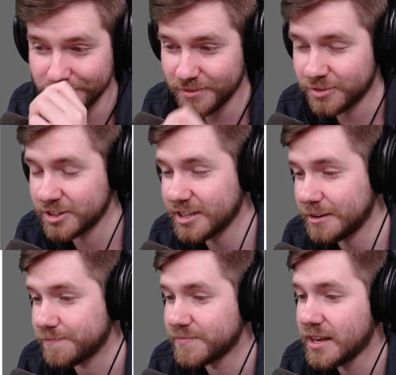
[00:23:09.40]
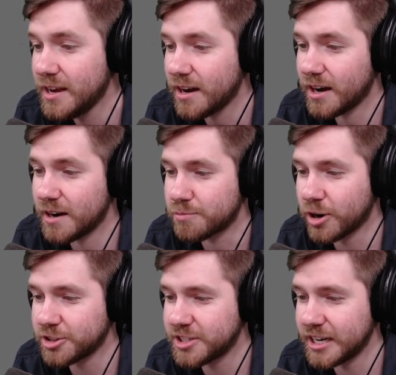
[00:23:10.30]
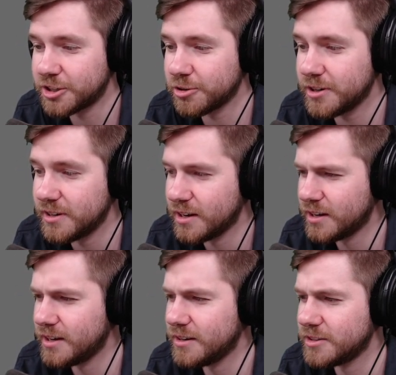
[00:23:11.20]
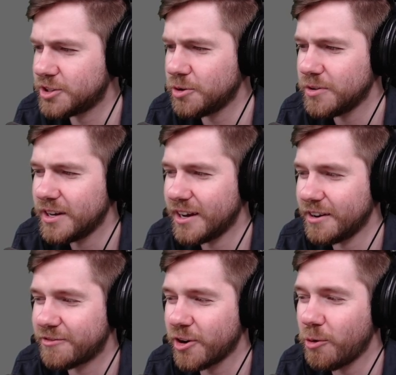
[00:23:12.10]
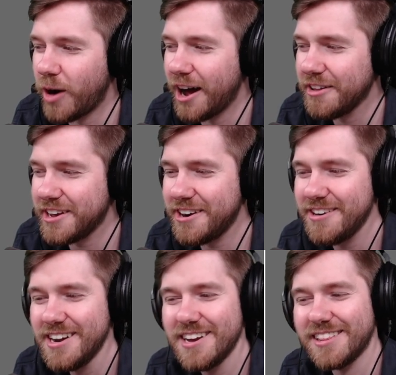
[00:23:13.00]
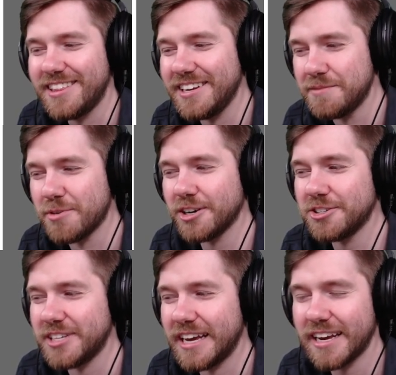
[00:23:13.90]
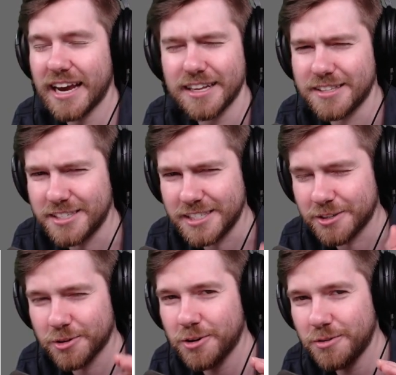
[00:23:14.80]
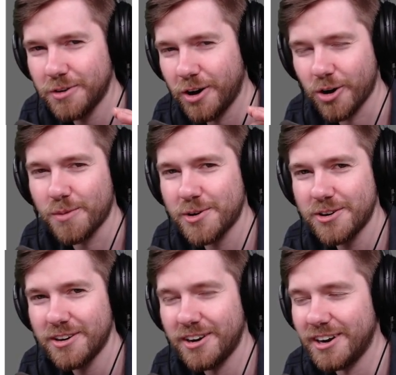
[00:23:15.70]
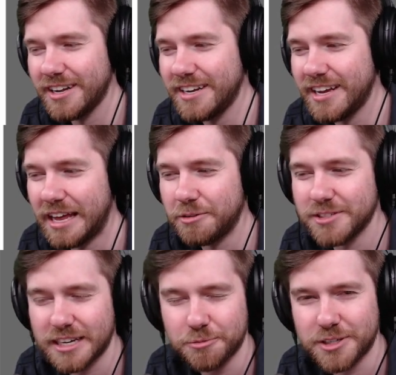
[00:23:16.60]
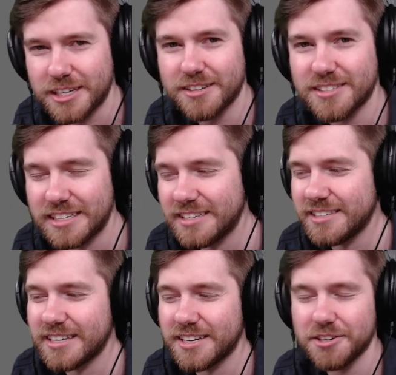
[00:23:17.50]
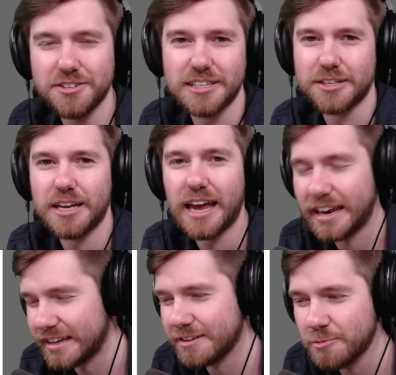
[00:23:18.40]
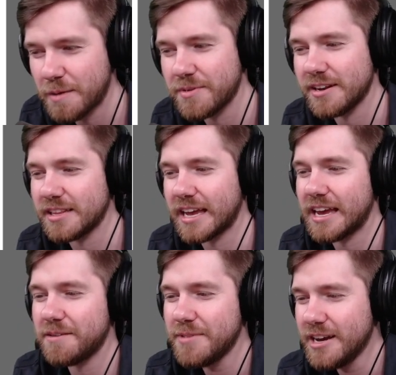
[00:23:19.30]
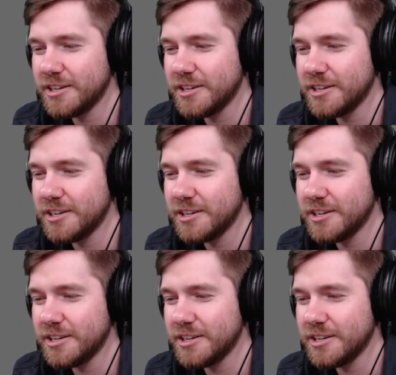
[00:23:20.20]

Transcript: Very excited. Barrage tank turret. So for a while there, the barrage tank had 0 armor on it, and it was like ridiculously easy to kill like any weapon in the game.